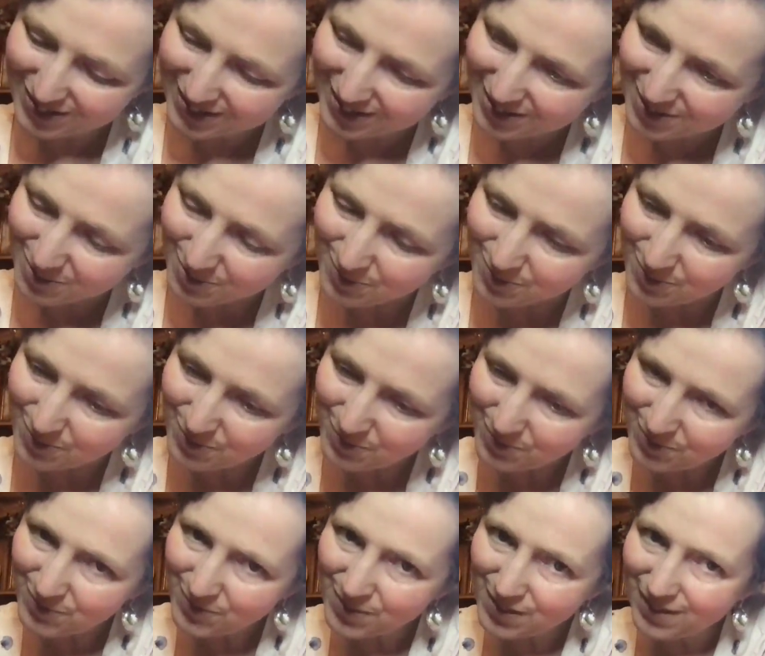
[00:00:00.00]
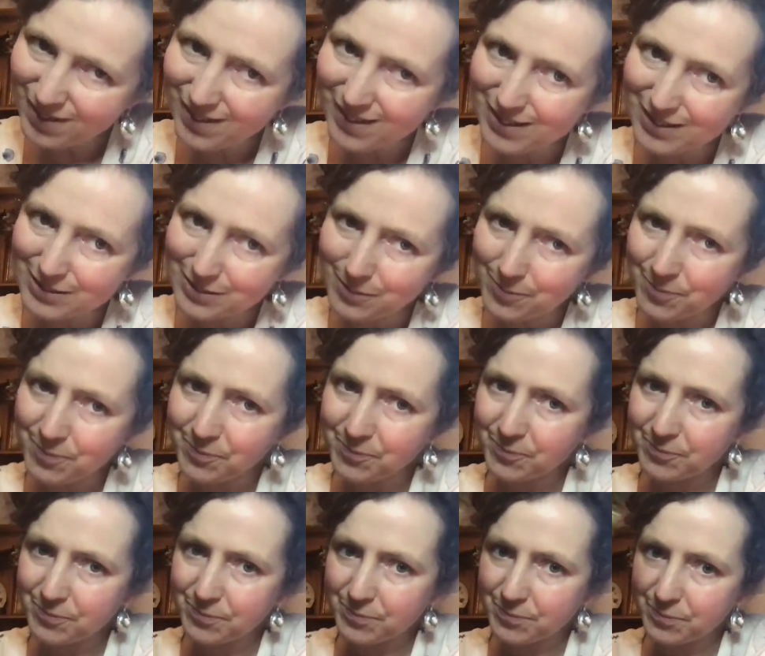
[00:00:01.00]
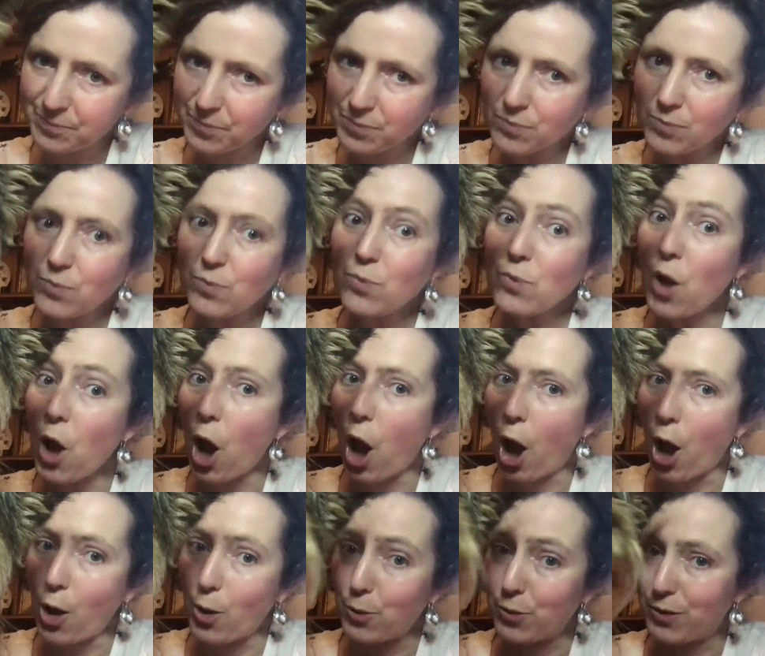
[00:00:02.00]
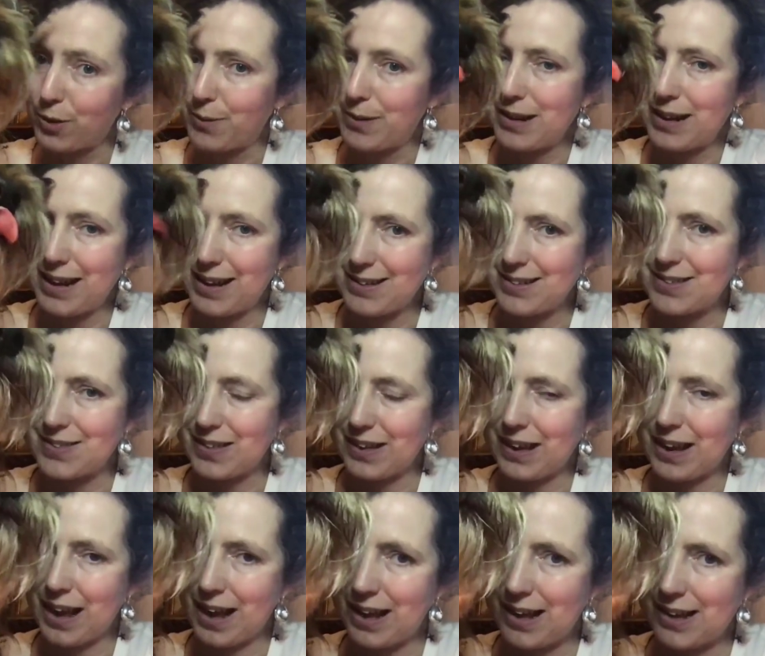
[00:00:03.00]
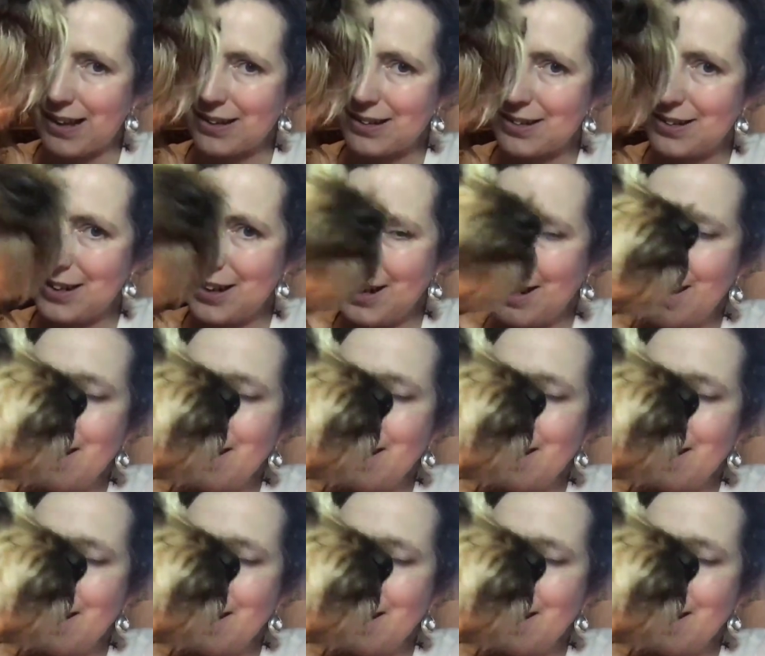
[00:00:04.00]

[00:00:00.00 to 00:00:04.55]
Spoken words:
I think it's all grey next door. Oh, so it is the cat.